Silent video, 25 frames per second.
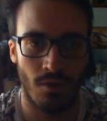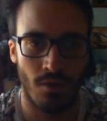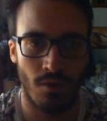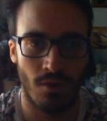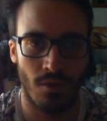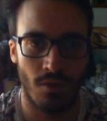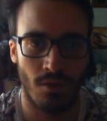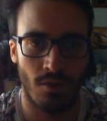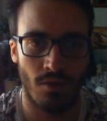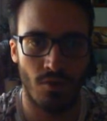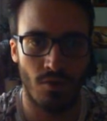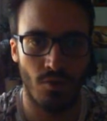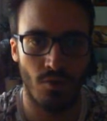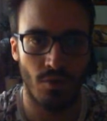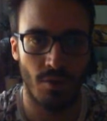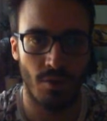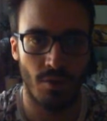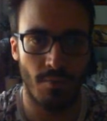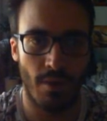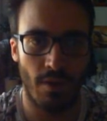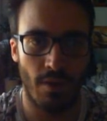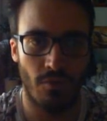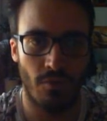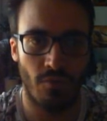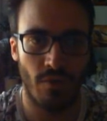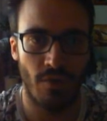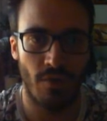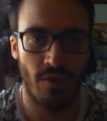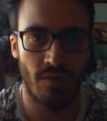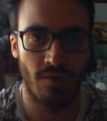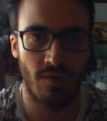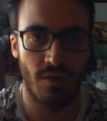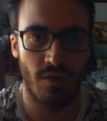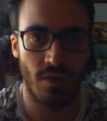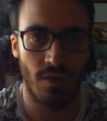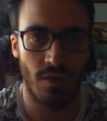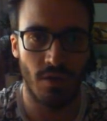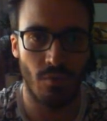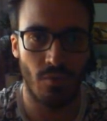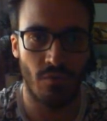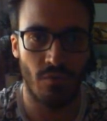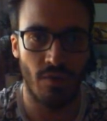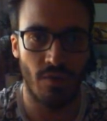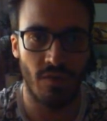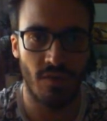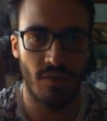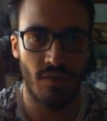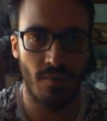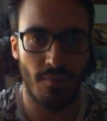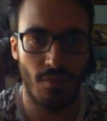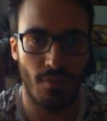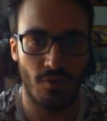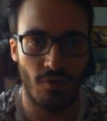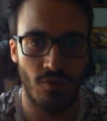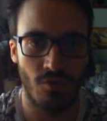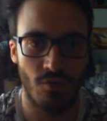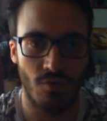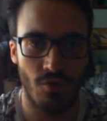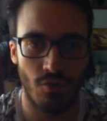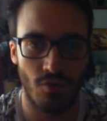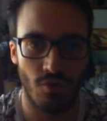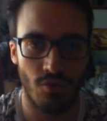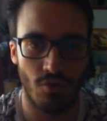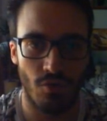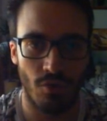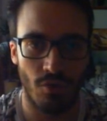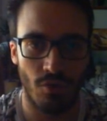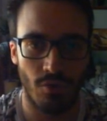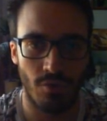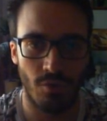During the battle phase, target one face-up monster you control,